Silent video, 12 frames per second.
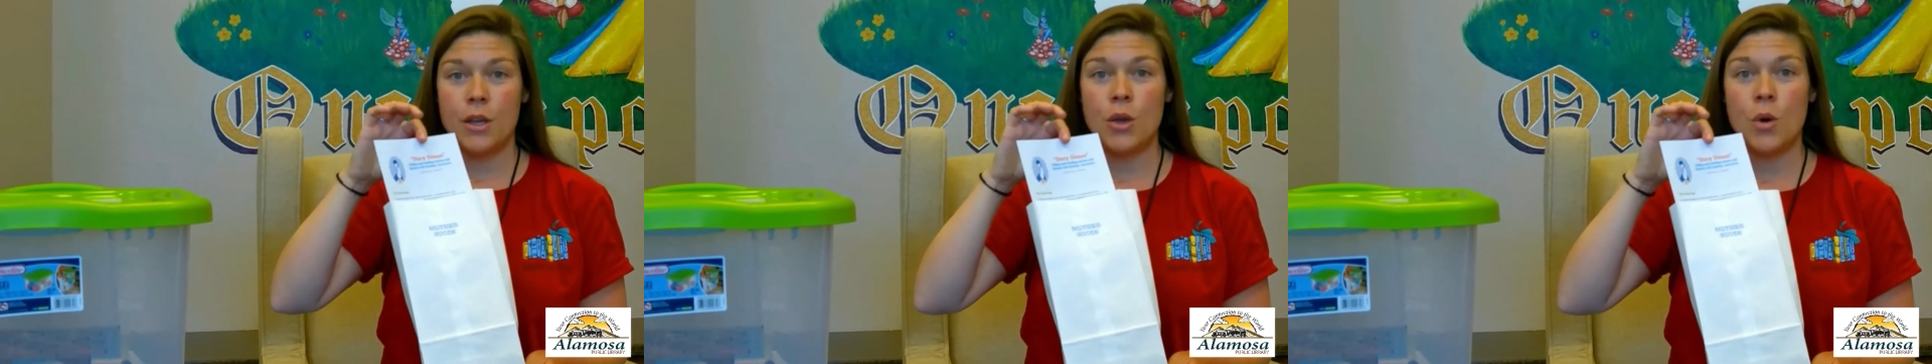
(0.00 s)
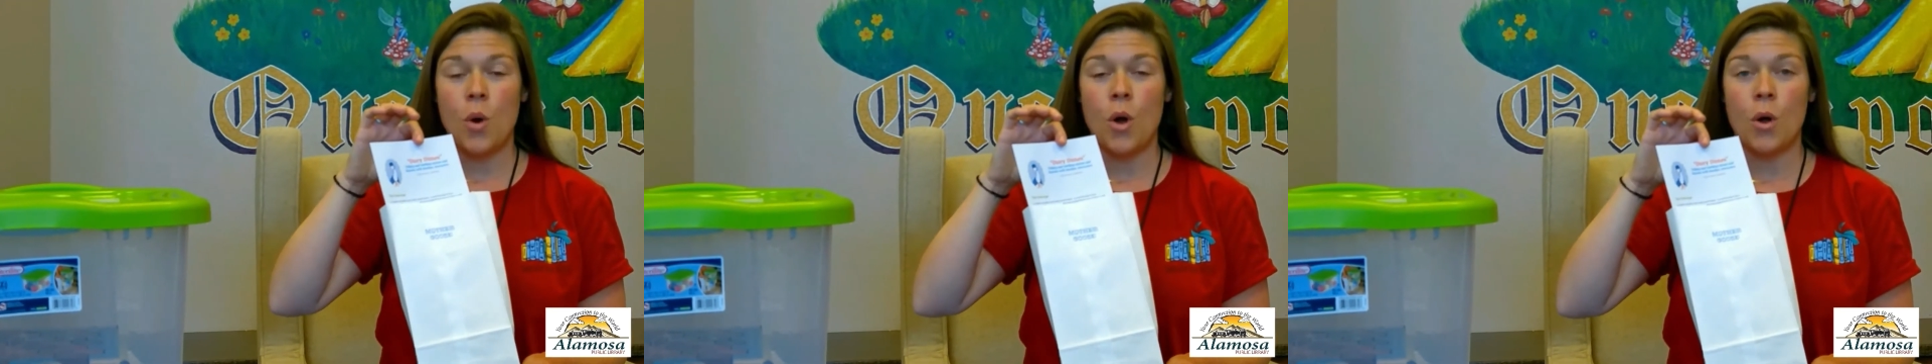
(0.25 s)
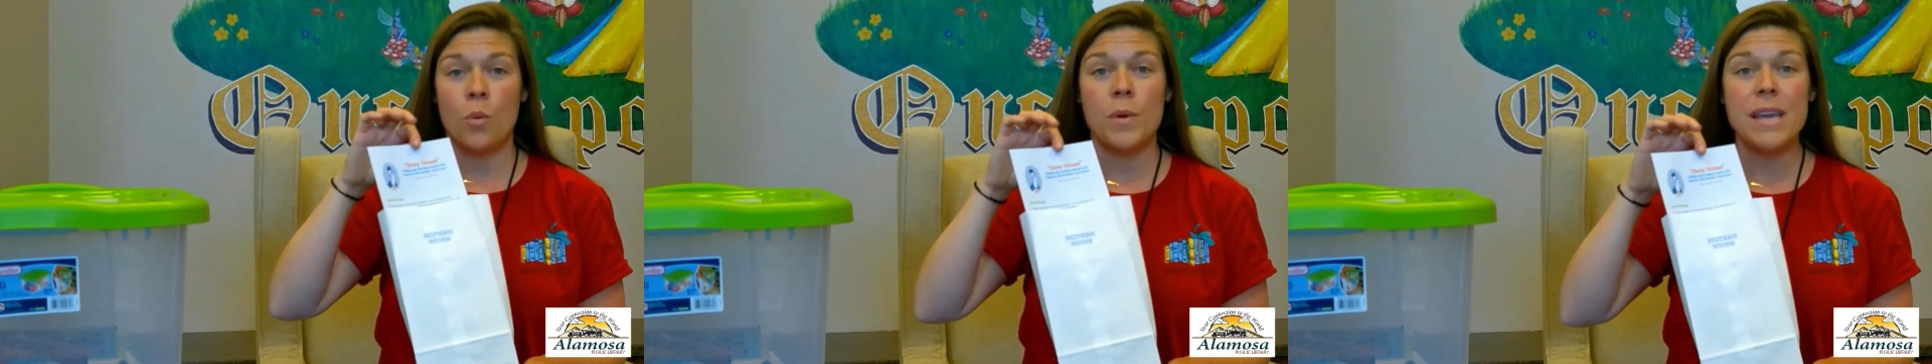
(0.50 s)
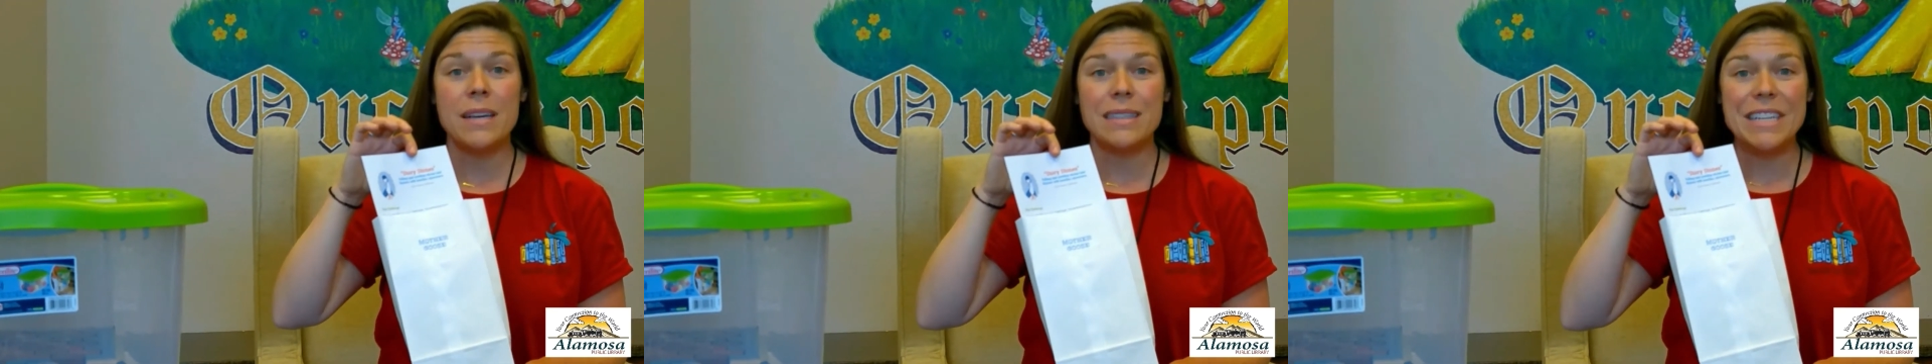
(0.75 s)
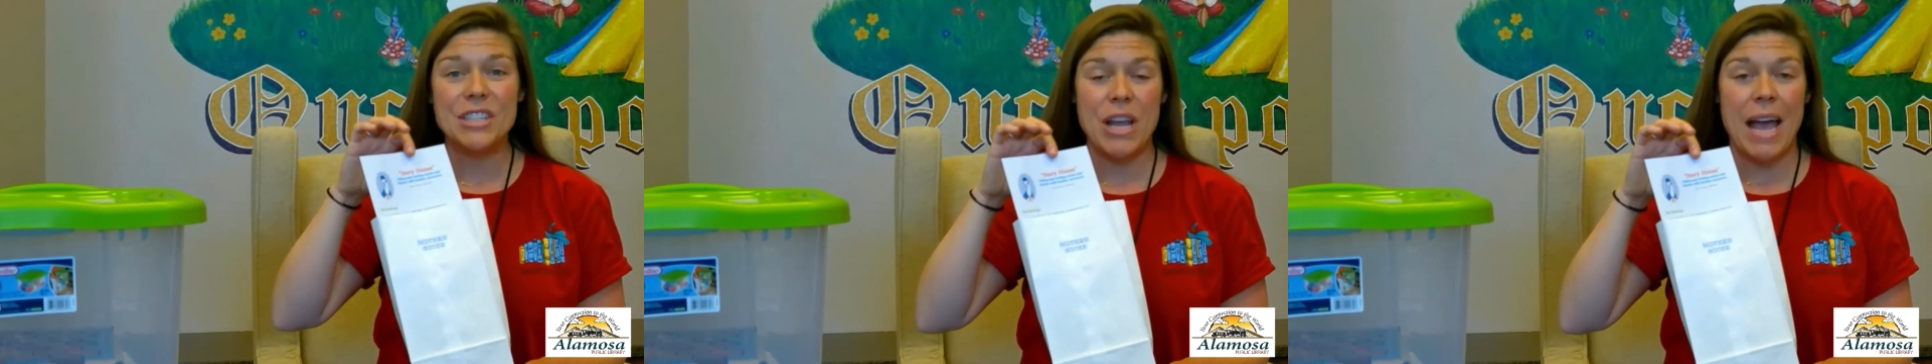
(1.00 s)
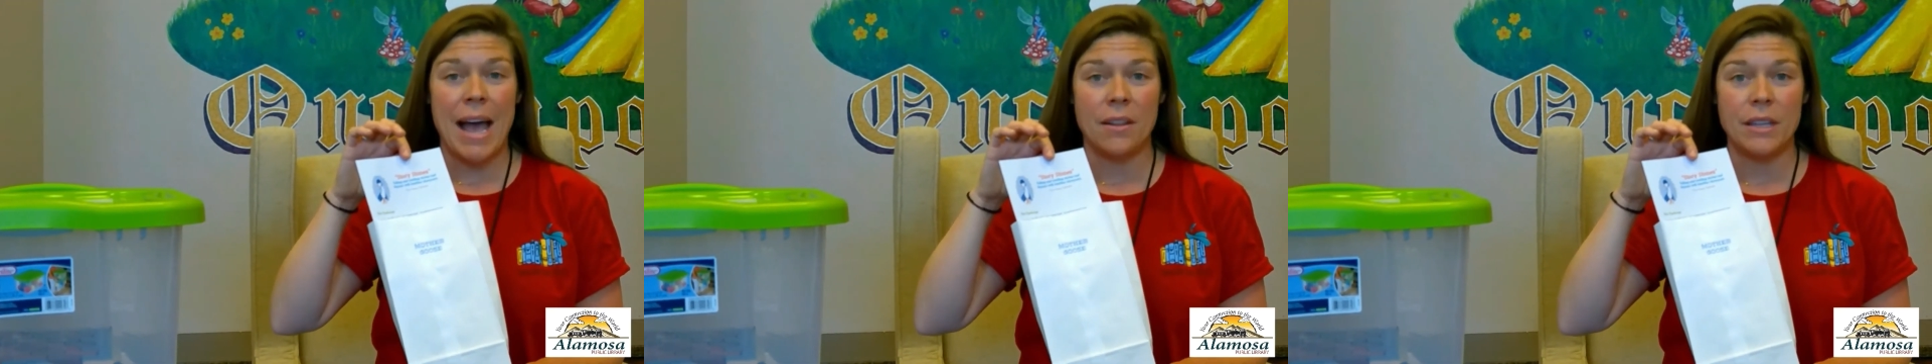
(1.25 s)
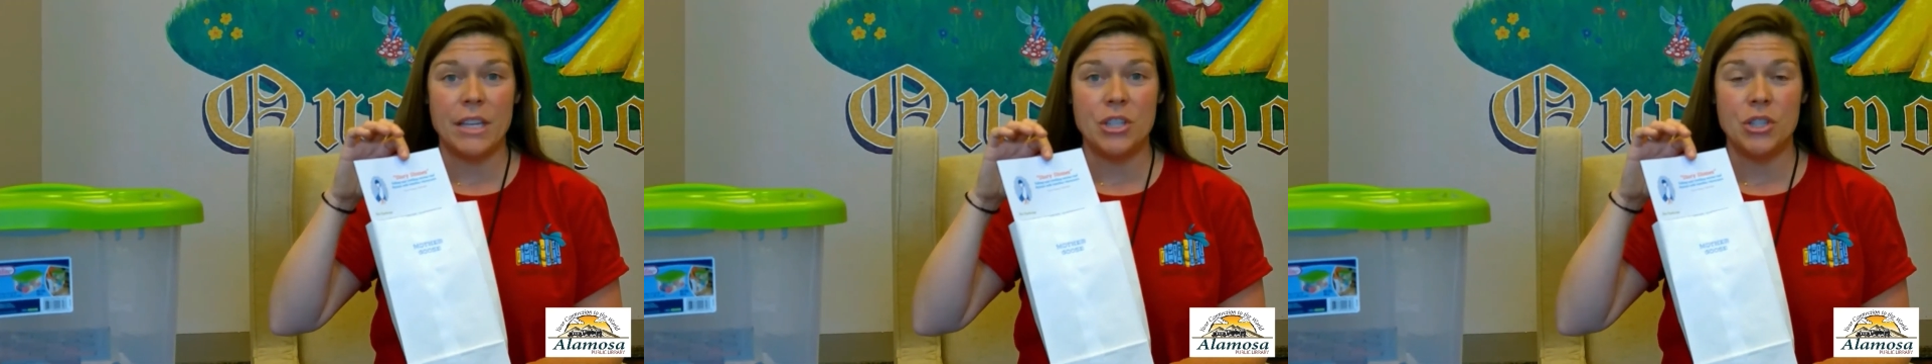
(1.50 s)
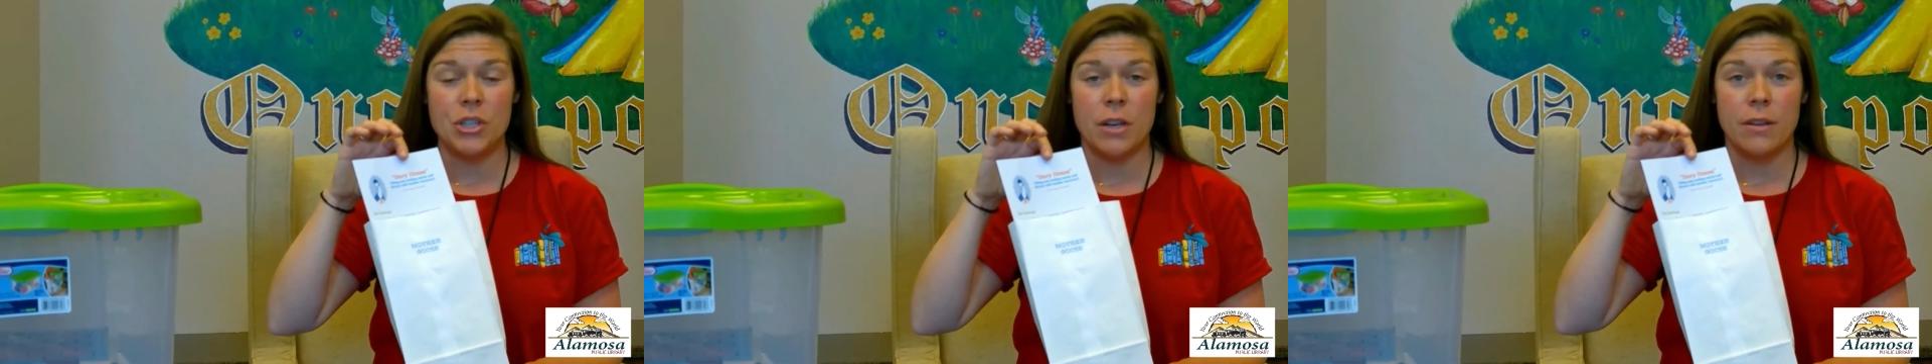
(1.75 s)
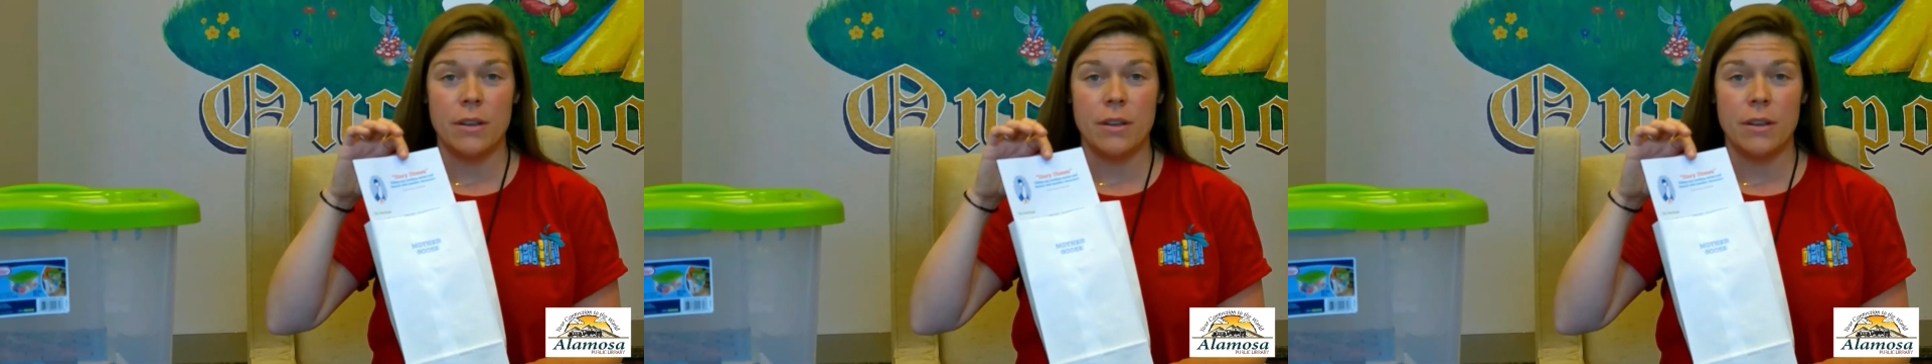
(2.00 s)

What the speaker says: your weekly challenge,